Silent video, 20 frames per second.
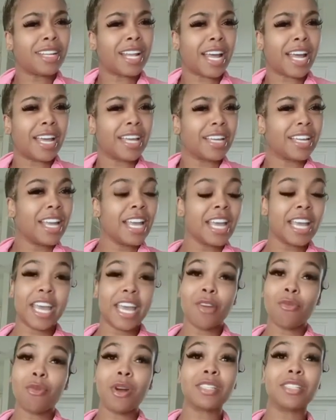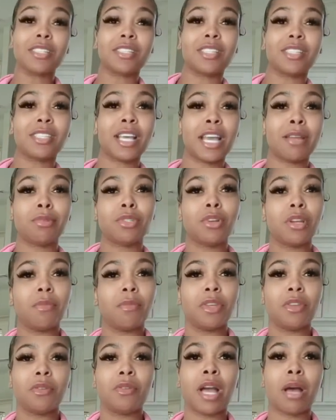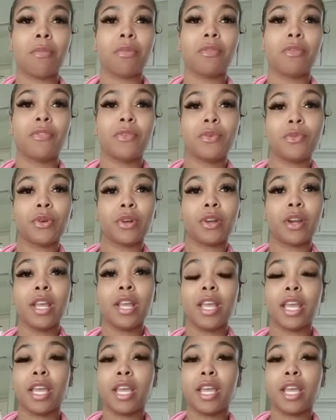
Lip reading: Like, it wasn't the same treatment you got before.